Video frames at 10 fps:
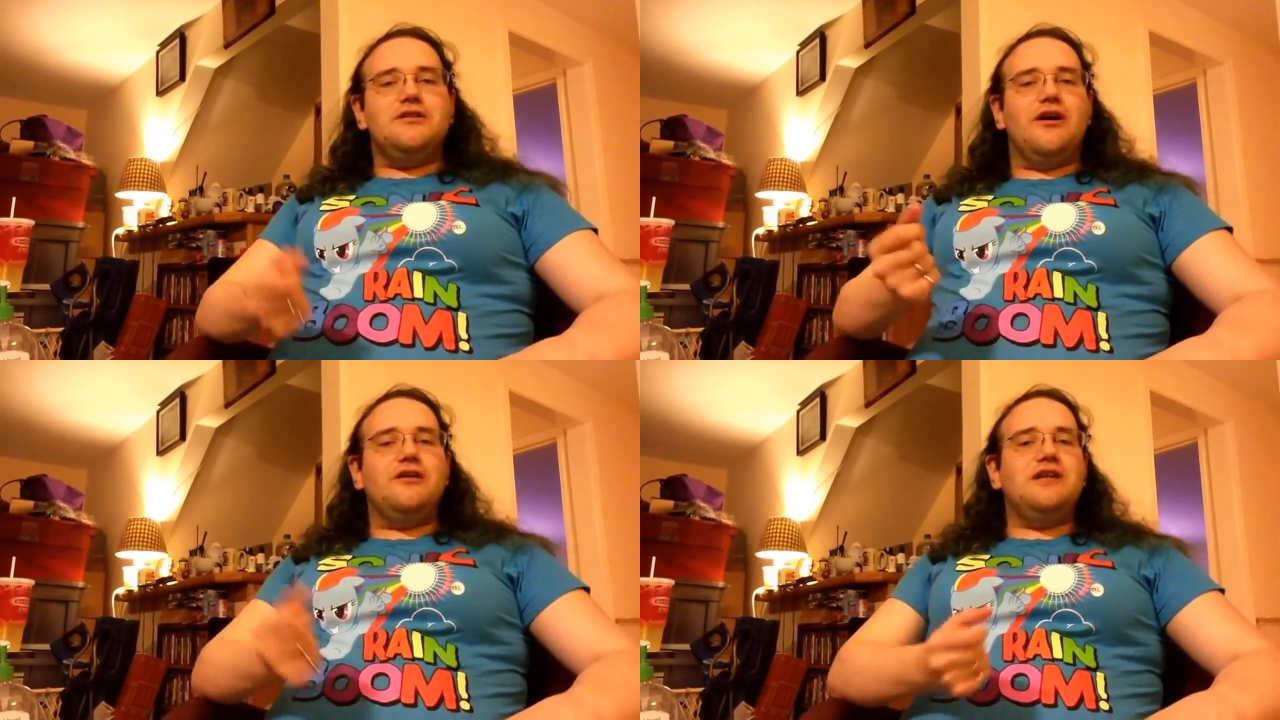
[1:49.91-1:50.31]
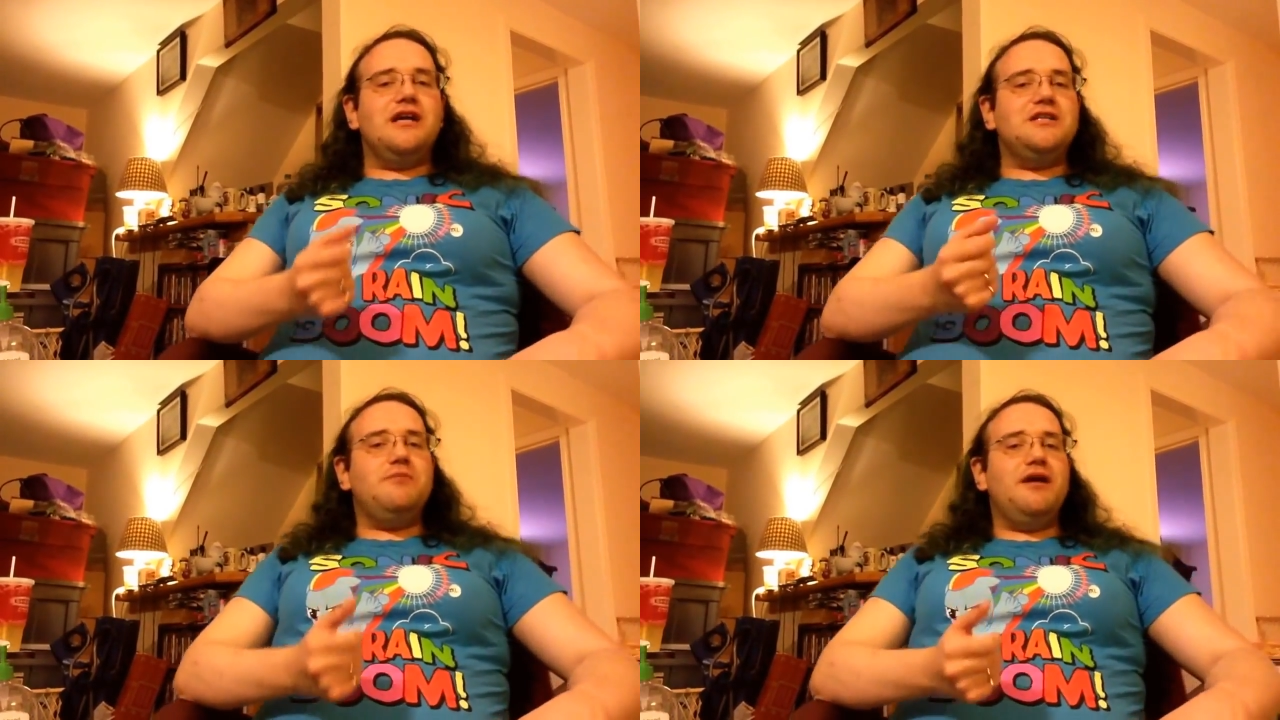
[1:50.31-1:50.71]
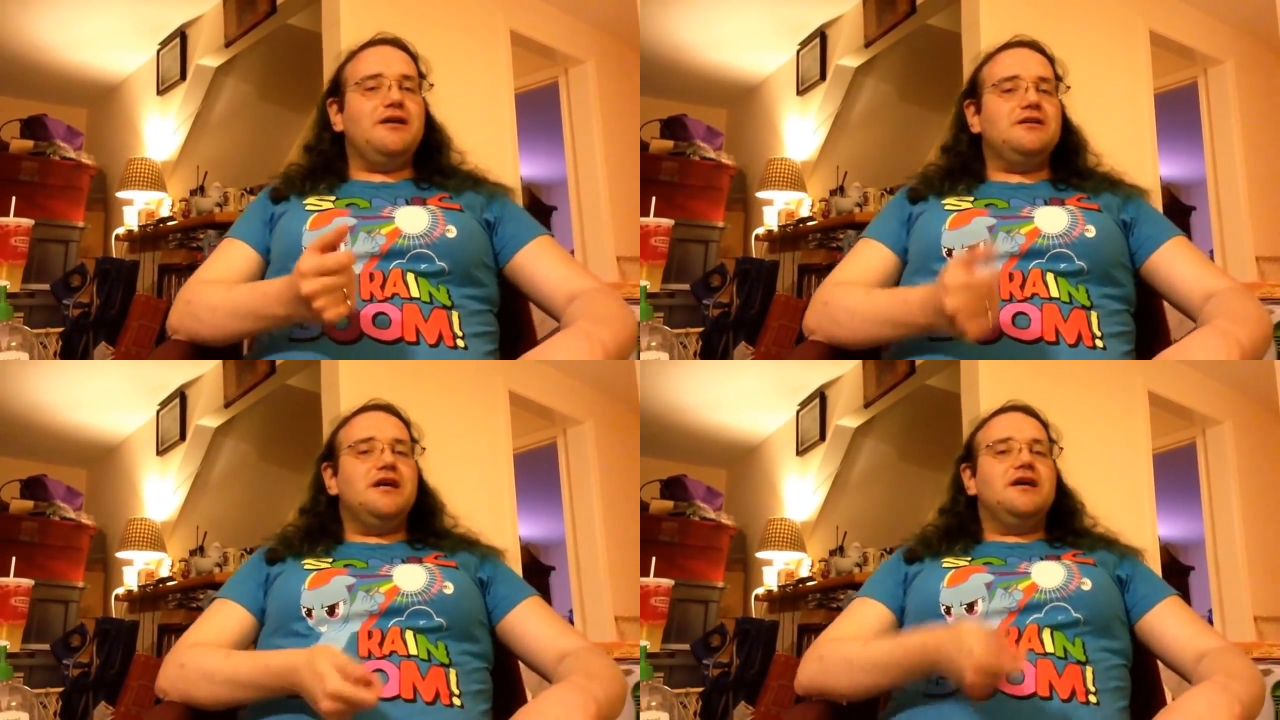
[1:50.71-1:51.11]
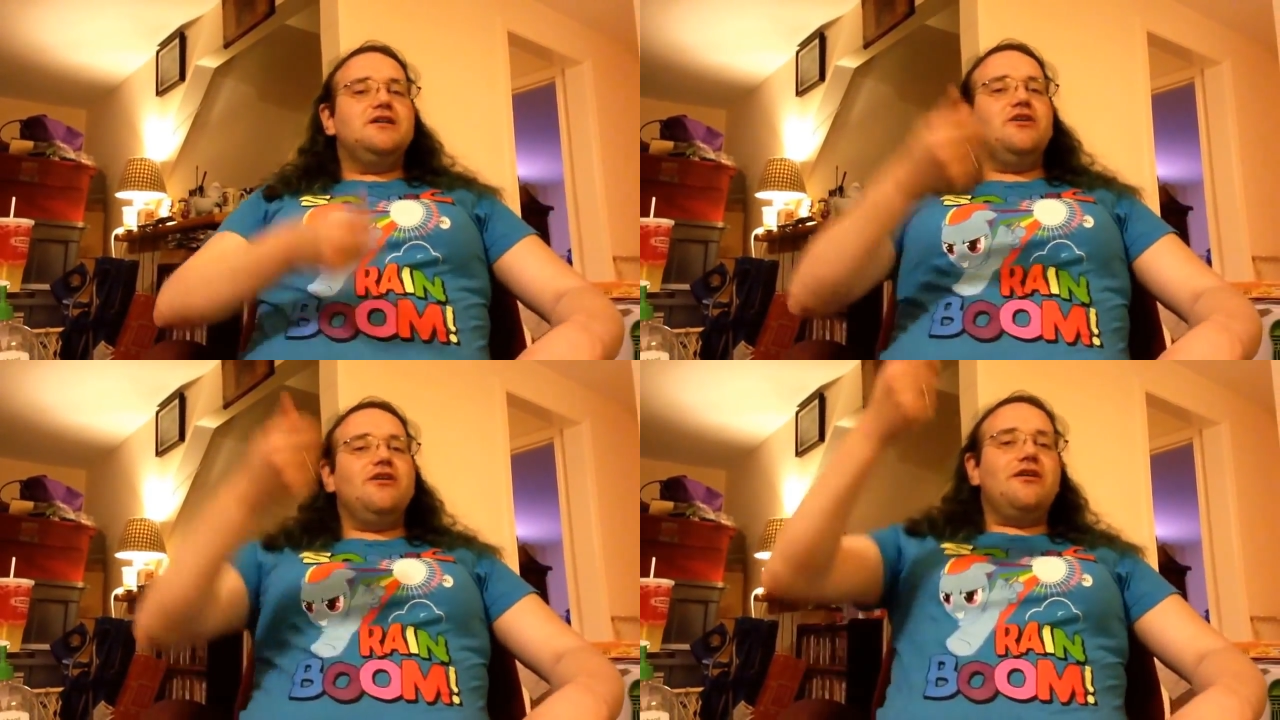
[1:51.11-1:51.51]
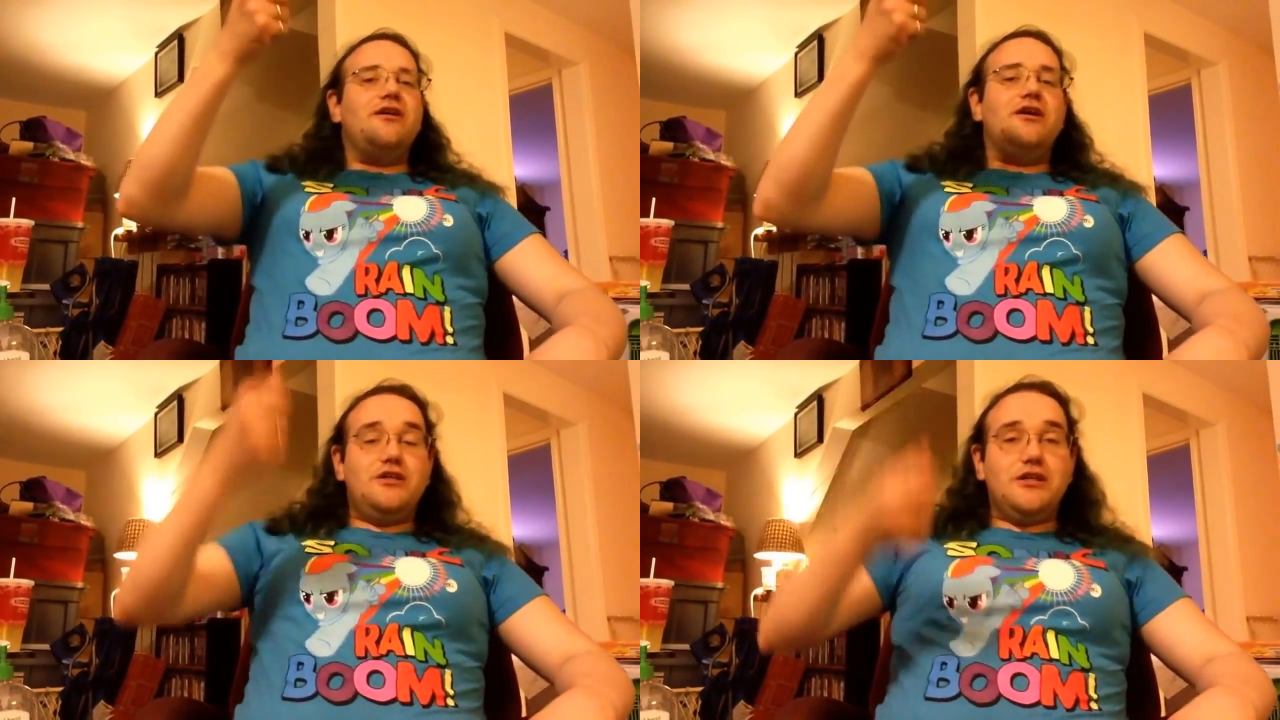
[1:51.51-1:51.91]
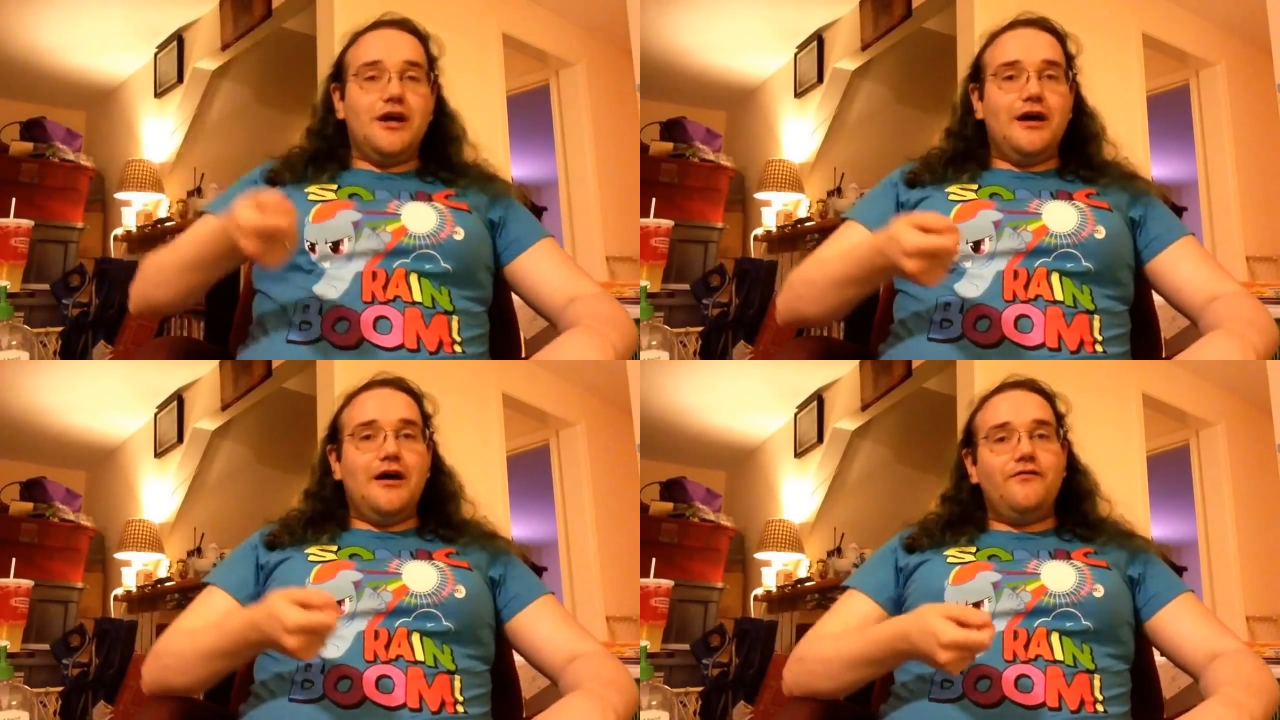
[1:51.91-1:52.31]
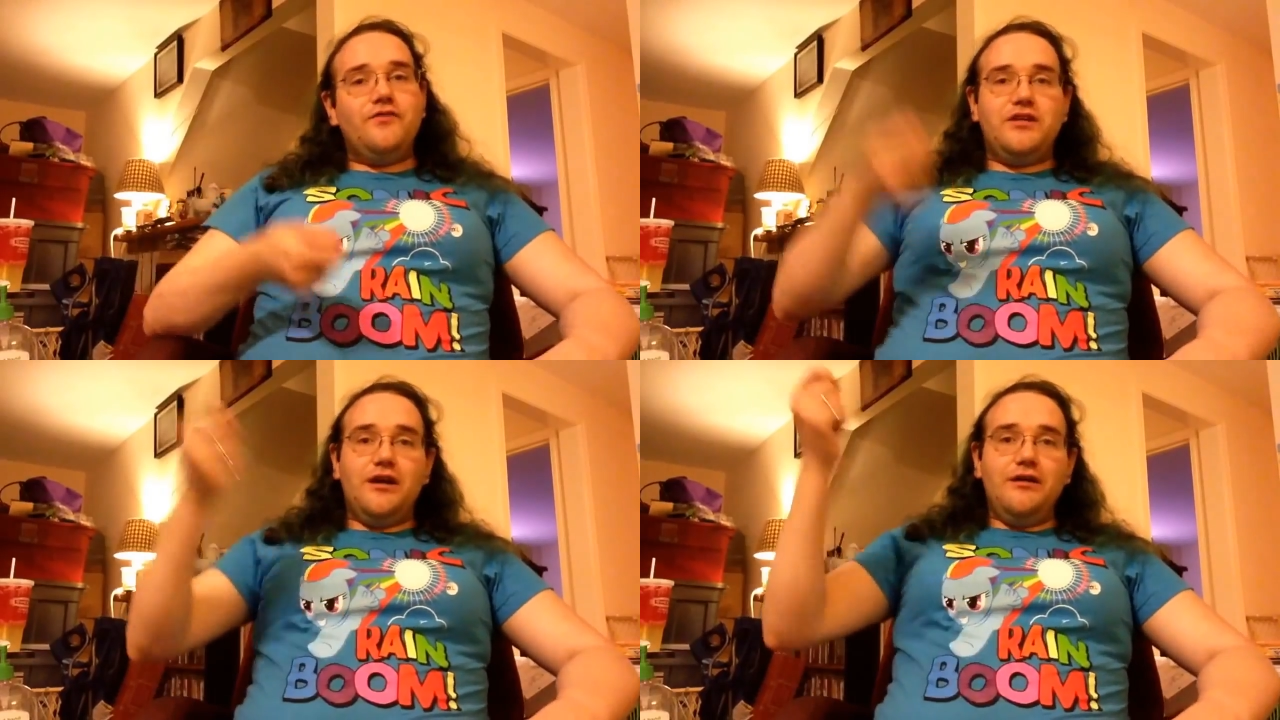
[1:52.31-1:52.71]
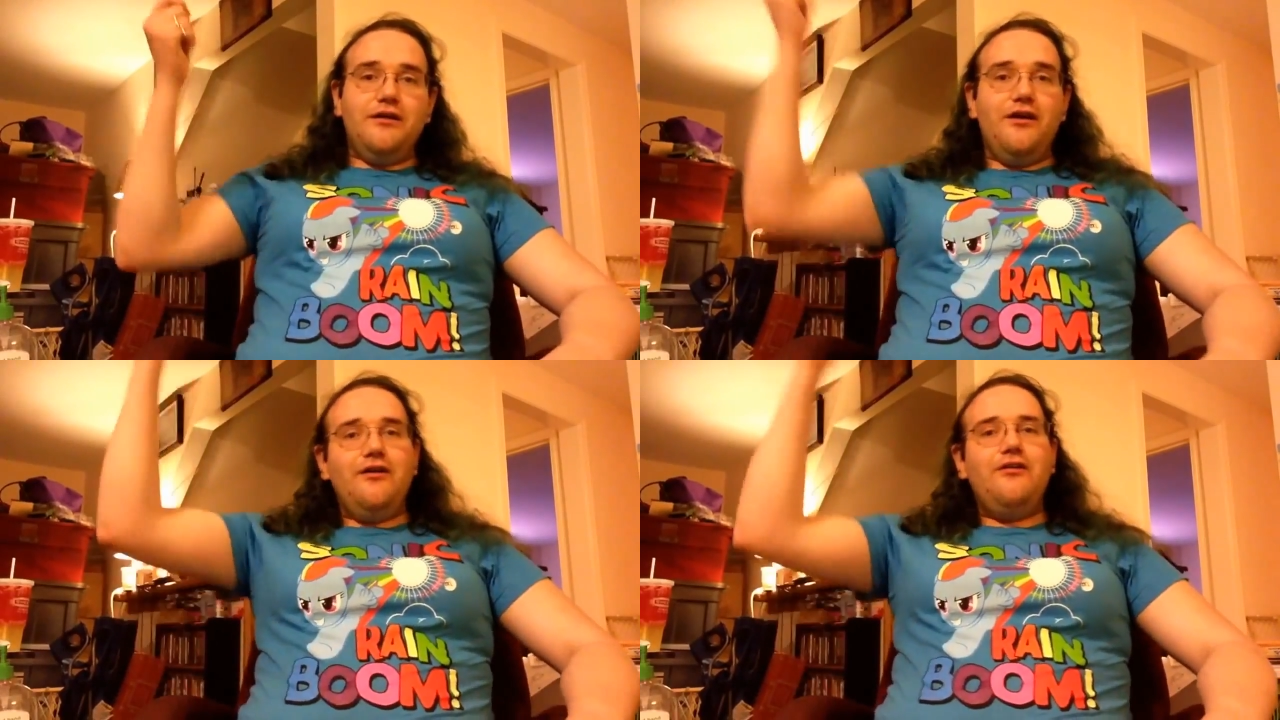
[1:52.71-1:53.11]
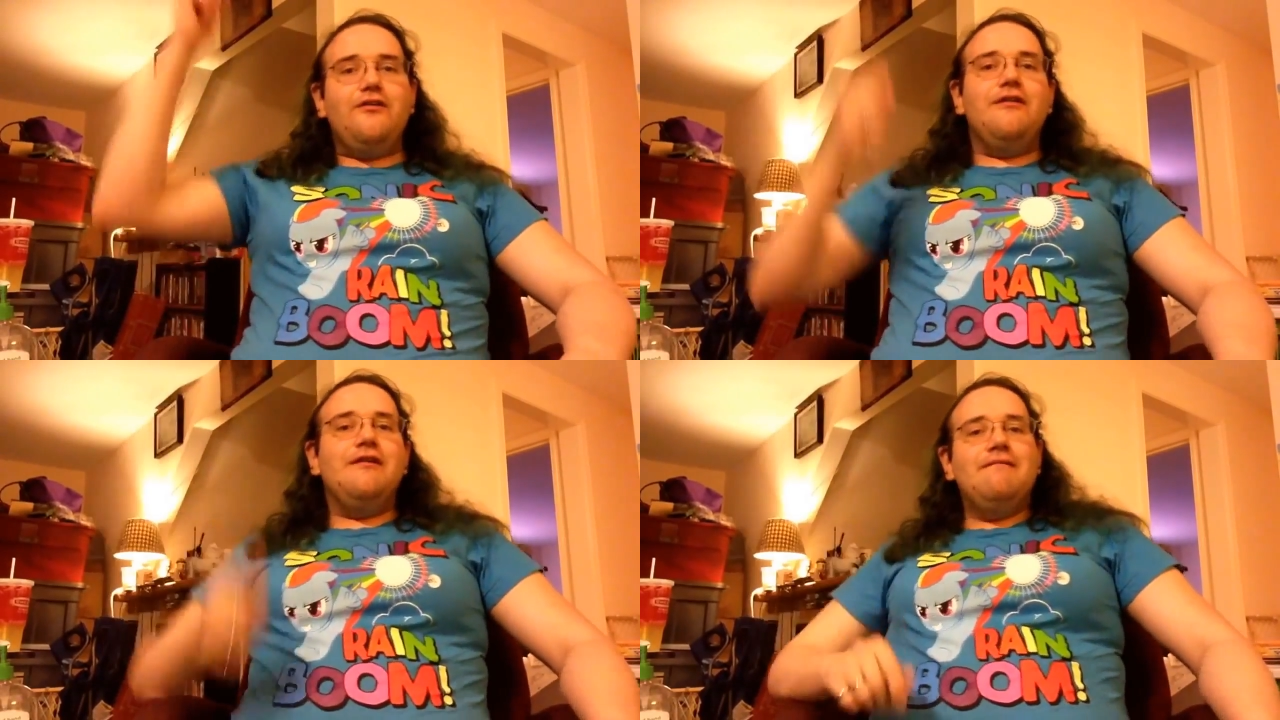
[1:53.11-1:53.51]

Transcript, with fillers: Tarzan smells Georgia, of the jungle,